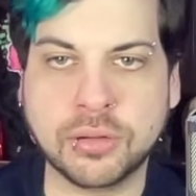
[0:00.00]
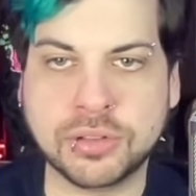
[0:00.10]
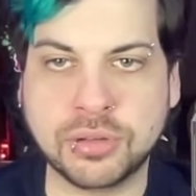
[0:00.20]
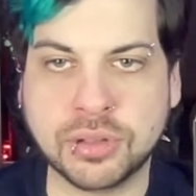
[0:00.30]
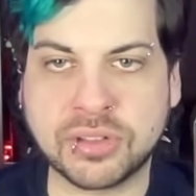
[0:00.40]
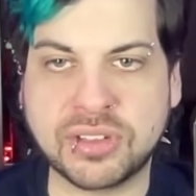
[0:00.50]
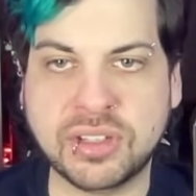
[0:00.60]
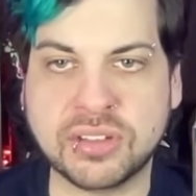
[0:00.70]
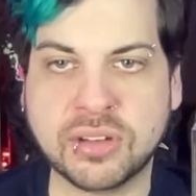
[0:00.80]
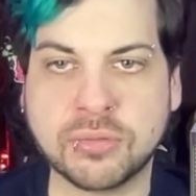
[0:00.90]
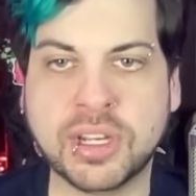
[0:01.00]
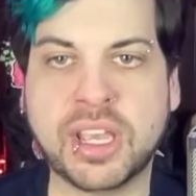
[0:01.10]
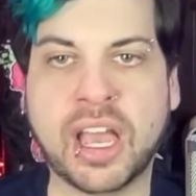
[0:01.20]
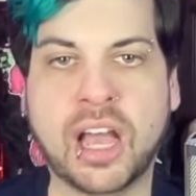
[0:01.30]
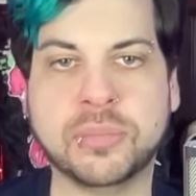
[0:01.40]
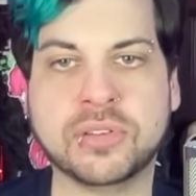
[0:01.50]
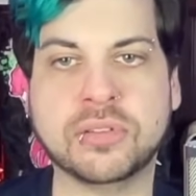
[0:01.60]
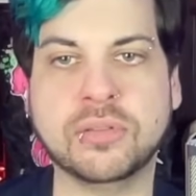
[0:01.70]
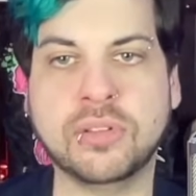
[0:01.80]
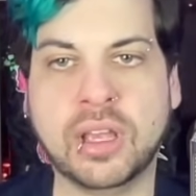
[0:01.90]
do the season recaps.
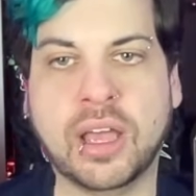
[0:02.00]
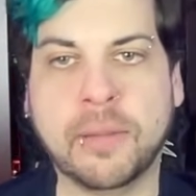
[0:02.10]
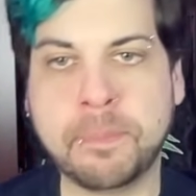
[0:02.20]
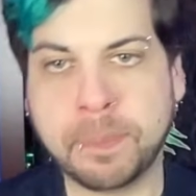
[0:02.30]
Yeah.